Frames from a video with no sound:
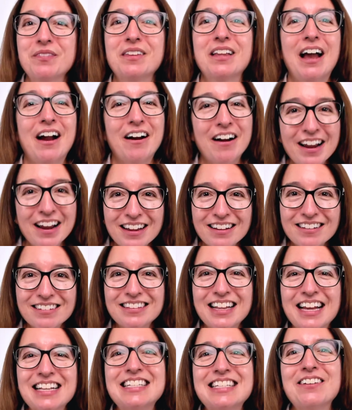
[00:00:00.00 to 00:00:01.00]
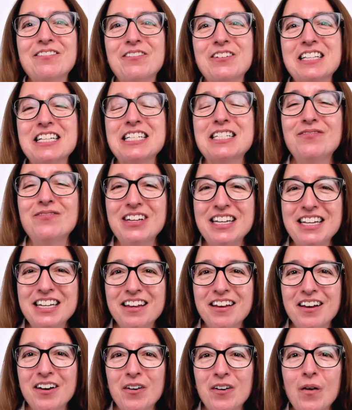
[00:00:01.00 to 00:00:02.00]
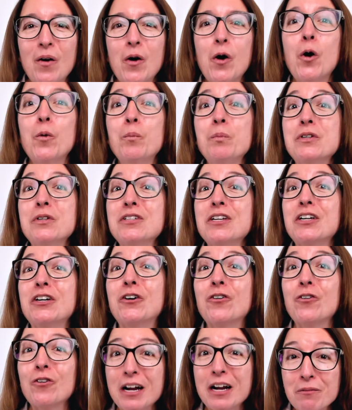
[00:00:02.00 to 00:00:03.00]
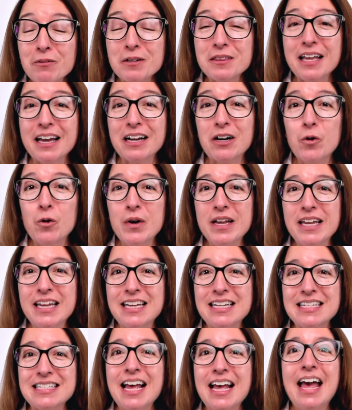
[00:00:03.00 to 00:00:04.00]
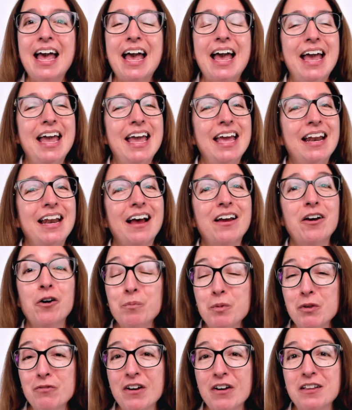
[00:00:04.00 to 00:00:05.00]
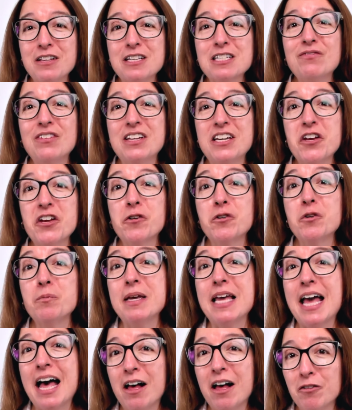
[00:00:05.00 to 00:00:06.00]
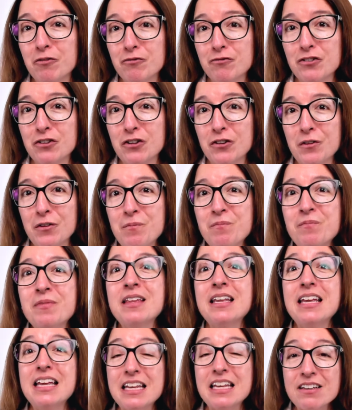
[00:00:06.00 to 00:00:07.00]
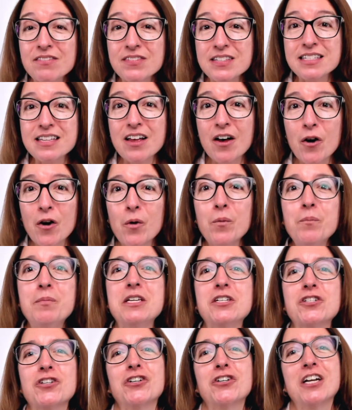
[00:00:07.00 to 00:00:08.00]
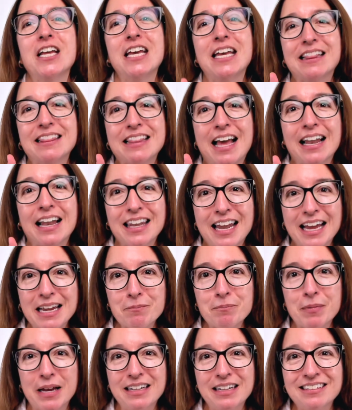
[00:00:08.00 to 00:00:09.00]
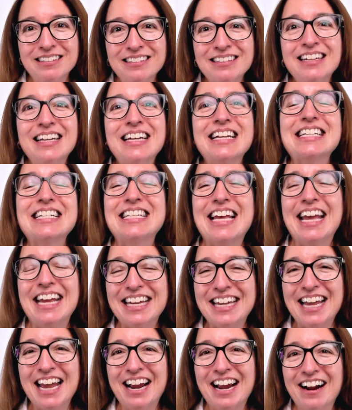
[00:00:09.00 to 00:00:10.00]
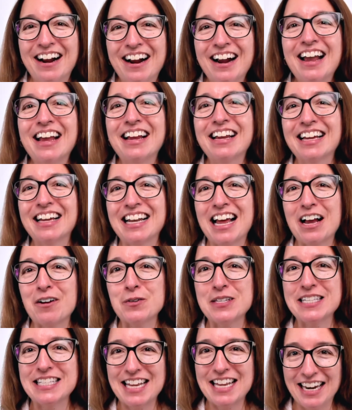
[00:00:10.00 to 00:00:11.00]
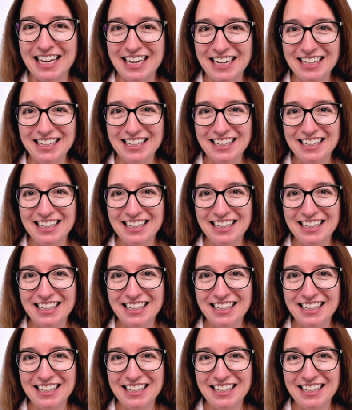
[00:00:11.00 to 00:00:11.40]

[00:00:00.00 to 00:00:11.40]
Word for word: All right, that's it for this video. Hope you did great with that quiz, and I hope you found this video to be helpful. If so, be sure to hit that like button. Take care and good luck with studying.